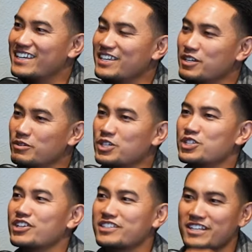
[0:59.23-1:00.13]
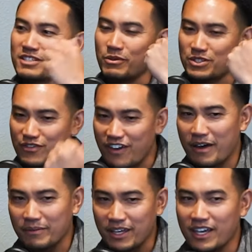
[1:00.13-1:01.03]
You were just getting to
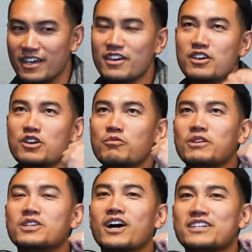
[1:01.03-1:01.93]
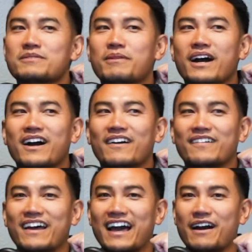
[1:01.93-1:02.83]
multifamily. We talked about
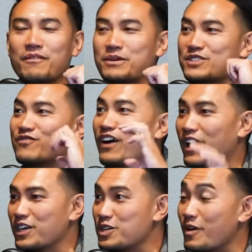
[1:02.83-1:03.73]
how much value